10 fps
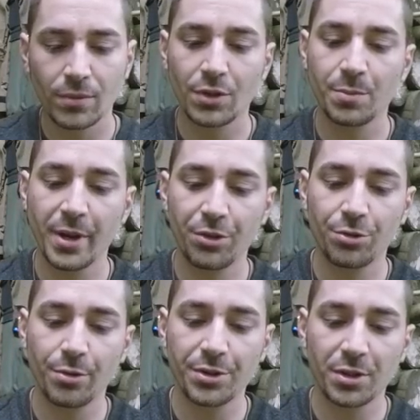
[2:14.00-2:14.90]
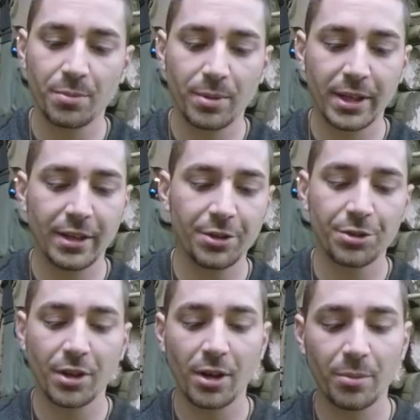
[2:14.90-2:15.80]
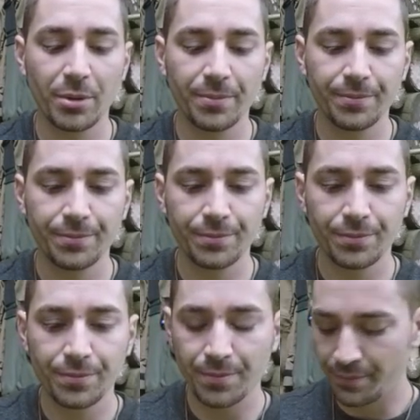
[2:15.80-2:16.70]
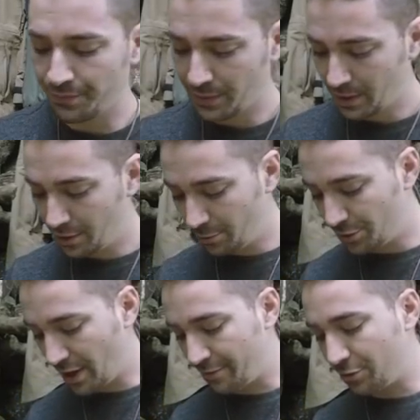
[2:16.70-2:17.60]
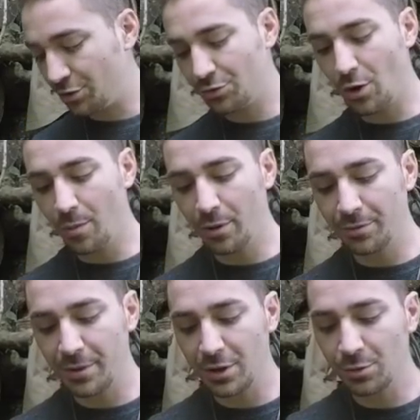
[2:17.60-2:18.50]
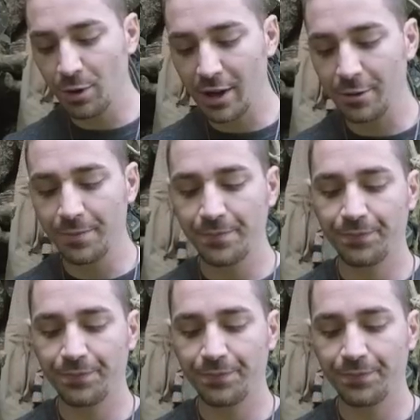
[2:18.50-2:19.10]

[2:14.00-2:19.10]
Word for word: Just make sure it's completely sharp. I also have a strop on me as well,